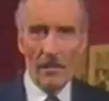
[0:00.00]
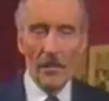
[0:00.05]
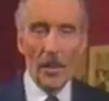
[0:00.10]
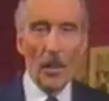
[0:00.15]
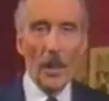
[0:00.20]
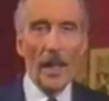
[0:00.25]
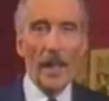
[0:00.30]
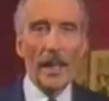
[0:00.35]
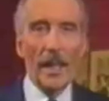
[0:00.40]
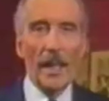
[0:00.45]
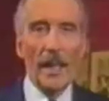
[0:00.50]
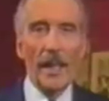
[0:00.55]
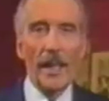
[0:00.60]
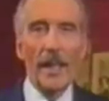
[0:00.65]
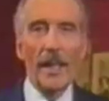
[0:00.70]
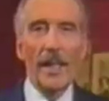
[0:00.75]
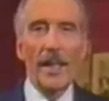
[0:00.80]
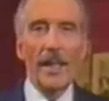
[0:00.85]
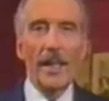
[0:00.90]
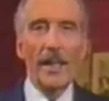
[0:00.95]
More
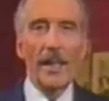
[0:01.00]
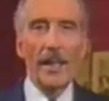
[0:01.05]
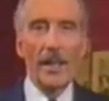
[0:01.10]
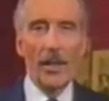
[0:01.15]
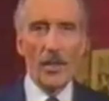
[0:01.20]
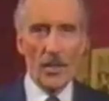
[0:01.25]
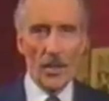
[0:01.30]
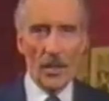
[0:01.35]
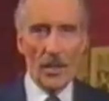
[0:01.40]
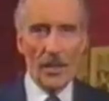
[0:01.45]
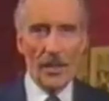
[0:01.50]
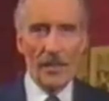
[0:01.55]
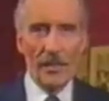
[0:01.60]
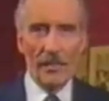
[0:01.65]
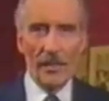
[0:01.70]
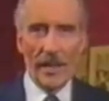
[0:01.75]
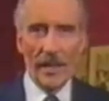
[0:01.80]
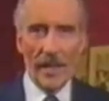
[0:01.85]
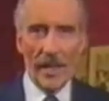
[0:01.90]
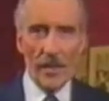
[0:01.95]
likely, he enjoyed
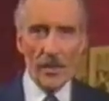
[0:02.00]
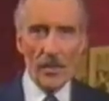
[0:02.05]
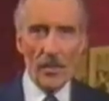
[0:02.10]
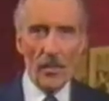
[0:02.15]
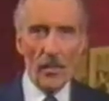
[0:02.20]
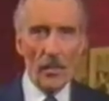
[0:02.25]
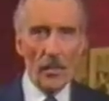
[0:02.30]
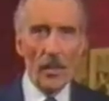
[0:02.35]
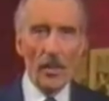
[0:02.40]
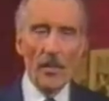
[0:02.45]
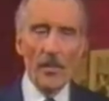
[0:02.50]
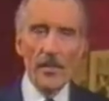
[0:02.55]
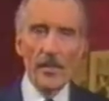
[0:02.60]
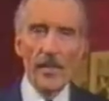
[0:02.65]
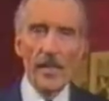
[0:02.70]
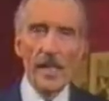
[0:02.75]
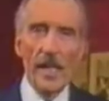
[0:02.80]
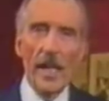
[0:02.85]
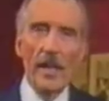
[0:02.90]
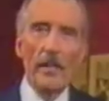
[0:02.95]
the financial rewards
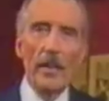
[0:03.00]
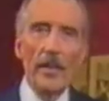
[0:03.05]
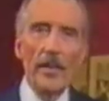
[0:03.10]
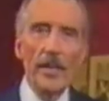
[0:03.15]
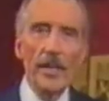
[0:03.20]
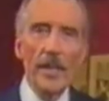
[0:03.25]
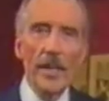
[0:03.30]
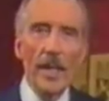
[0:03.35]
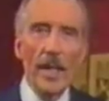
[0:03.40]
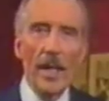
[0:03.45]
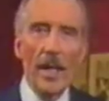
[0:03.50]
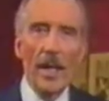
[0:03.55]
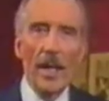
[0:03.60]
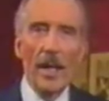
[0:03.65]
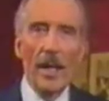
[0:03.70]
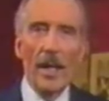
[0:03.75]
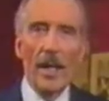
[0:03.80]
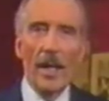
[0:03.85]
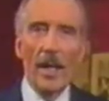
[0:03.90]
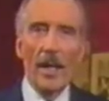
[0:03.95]
of his labors.
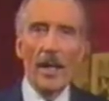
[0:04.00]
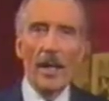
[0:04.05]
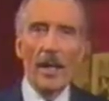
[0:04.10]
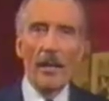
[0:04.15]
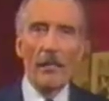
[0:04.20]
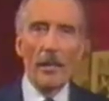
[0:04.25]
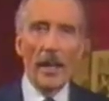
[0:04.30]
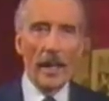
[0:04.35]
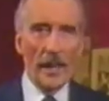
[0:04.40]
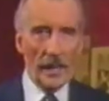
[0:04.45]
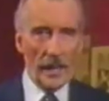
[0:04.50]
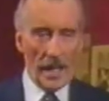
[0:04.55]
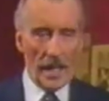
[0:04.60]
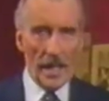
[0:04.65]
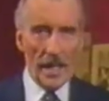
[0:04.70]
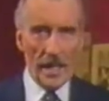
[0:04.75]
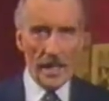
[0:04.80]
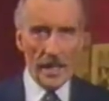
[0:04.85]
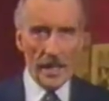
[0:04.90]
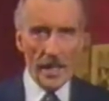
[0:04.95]

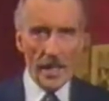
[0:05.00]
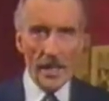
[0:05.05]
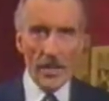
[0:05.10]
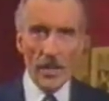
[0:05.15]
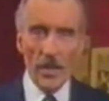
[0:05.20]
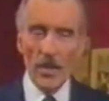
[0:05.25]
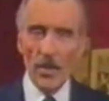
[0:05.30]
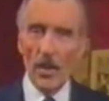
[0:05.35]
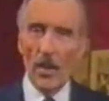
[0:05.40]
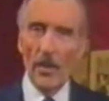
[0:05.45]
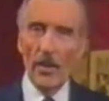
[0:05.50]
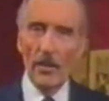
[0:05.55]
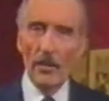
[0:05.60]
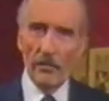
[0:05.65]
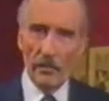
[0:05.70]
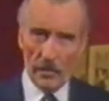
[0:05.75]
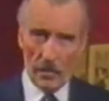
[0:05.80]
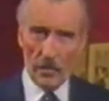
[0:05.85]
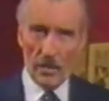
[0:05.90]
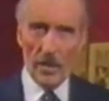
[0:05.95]
Mankind has enjoyed
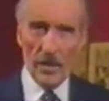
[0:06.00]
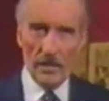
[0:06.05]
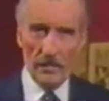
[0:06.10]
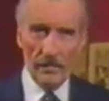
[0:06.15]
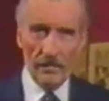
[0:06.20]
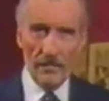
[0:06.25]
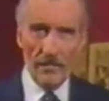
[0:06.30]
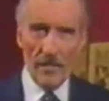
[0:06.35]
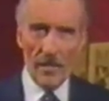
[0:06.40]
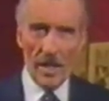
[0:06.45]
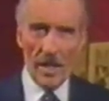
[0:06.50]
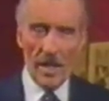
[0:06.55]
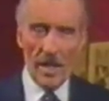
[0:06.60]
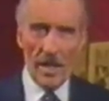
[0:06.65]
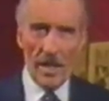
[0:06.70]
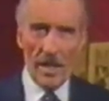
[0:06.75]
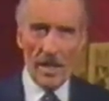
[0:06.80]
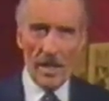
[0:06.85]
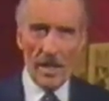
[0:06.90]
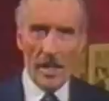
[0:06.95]
the fruit.
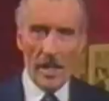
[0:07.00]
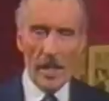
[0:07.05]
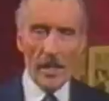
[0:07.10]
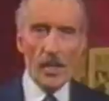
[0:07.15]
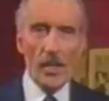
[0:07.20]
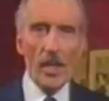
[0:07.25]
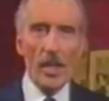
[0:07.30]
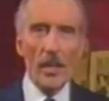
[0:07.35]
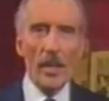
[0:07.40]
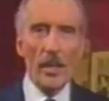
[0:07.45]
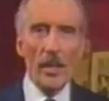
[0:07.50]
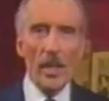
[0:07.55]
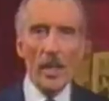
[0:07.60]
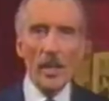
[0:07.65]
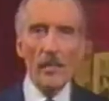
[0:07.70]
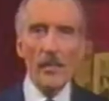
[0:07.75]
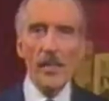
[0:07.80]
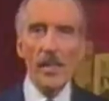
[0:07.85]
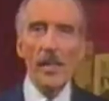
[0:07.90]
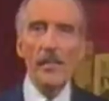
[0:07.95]
As Sherlock
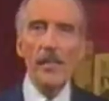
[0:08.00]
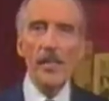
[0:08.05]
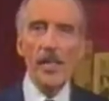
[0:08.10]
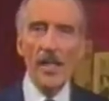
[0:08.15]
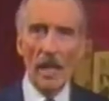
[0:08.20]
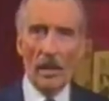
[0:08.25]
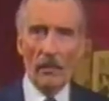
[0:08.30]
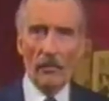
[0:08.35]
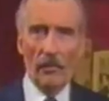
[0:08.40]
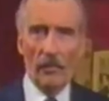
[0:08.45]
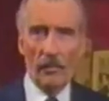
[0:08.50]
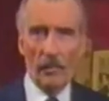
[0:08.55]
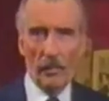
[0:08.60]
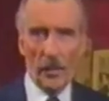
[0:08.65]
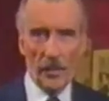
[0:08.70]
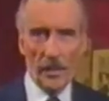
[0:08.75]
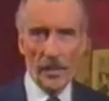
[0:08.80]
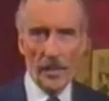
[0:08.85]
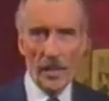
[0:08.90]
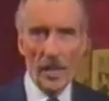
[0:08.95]
Holmes himself
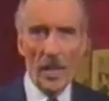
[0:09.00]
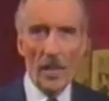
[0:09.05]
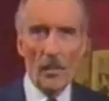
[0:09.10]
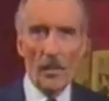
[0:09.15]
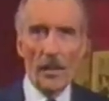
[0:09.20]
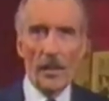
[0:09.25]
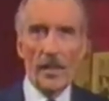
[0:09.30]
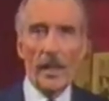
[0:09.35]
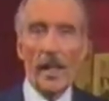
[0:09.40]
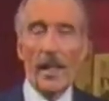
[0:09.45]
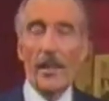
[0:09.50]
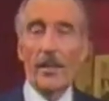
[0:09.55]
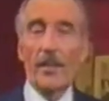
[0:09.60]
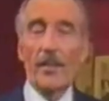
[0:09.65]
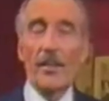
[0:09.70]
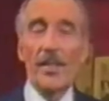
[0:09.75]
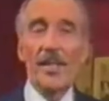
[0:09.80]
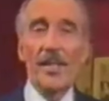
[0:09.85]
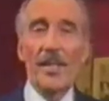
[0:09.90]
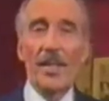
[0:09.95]
put it with
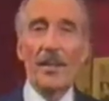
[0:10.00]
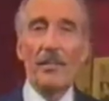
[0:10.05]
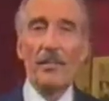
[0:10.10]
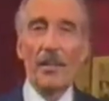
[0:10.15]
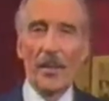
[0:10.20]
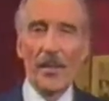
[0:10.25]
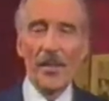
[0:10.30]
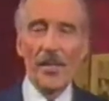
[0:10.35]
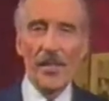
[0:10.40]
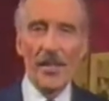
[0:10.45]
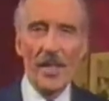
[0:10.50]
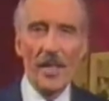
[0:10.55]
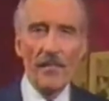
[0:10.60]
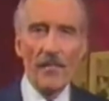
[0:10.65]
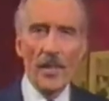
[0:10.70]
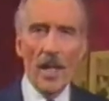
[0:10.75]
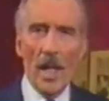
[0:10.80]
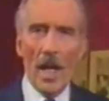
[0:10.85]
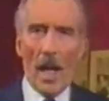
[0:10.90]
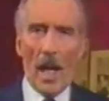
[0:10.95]
characteristic modesty,
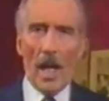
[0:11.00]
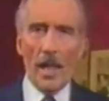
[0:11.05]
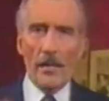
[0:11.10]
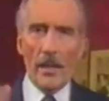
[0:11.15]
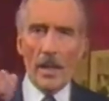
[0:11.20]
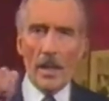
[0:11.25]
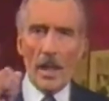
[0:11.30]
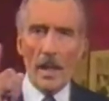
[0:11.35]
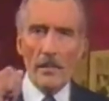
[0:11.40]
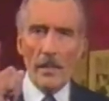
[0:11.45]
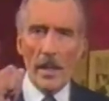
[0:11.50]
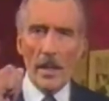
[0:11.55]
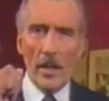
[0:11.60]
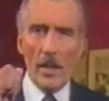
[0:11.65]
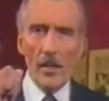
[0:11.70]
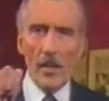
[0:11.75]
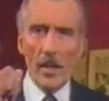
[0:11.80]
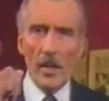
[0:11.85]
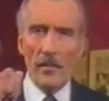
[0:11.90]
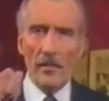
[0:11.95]
I think I may
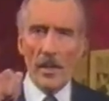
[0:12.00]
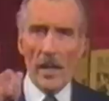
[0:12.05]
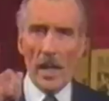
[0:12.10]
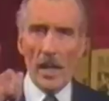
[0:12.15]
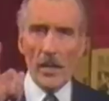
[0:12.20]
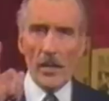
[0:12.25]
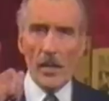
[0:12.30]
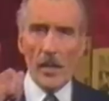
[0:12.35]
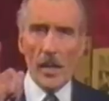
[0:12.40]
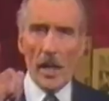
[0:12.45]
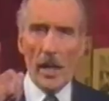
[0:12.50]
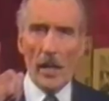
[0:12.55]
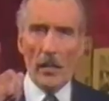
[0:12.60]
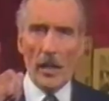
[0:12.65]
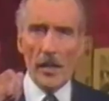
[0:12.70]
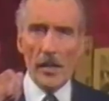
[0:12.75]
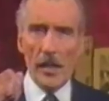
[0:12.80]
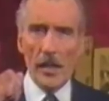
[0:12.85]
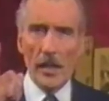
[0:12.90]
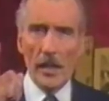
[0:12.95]
go so far as to say,
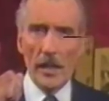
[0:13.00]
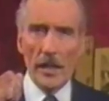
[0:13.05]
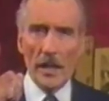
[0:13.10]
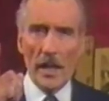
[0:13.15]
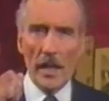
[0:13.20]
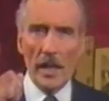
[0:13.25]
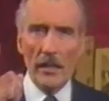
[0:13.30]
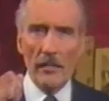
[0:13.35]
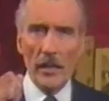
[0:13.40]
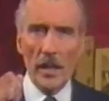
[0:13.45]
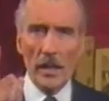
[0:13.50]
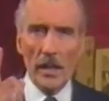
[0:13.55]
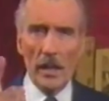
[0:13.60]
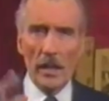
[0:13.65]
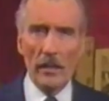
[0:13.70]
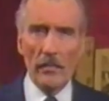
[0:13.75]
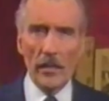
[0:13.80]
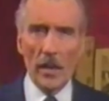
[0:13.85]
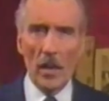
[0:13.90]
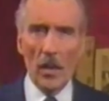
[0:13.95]
Watson, that I have not
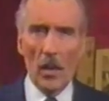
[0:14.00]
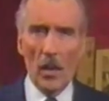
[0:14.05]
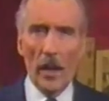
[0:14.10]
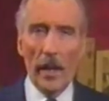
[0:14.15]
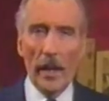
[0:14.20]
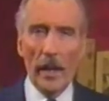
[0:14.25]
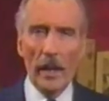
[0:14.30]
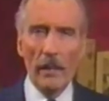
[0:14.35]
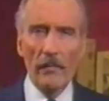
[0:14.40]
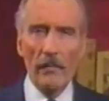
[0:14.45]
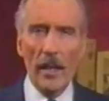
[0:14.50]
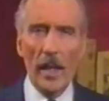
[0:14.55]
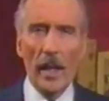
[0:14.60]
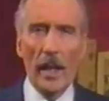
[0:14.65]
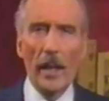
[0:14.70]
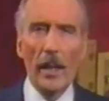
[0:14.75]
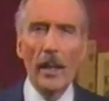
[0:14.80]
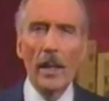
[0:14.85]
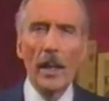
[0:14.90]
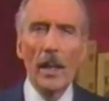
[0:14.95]
lived wholly in
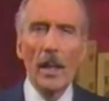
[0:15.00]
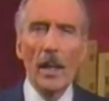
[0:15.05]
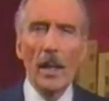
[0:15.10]
vain.